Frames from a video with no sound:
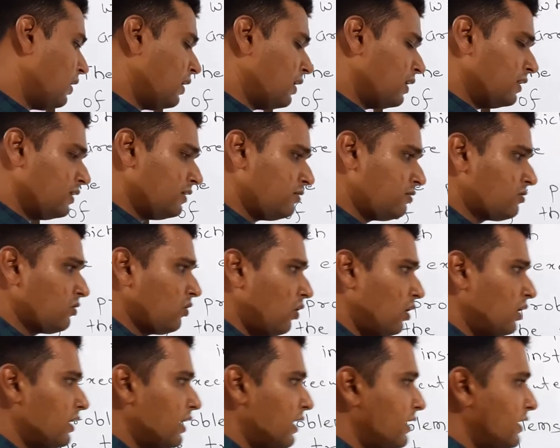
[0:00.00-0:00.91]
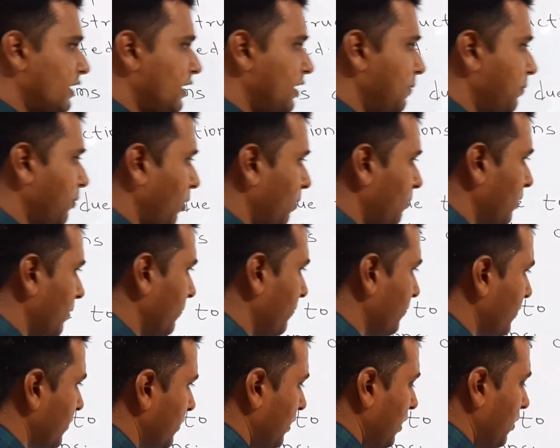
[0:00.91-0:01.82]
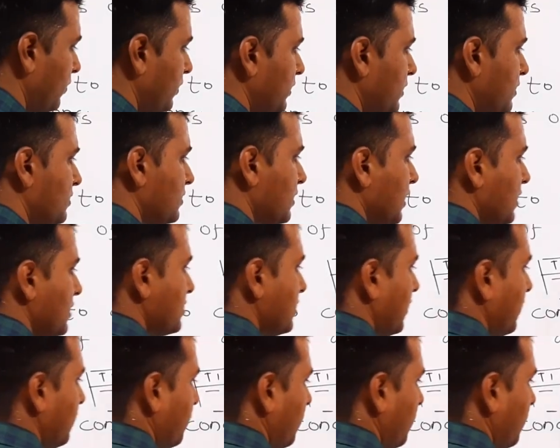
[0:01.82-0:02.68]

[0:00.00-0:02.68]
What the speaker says: This is called dirty read problem. Now in this case, if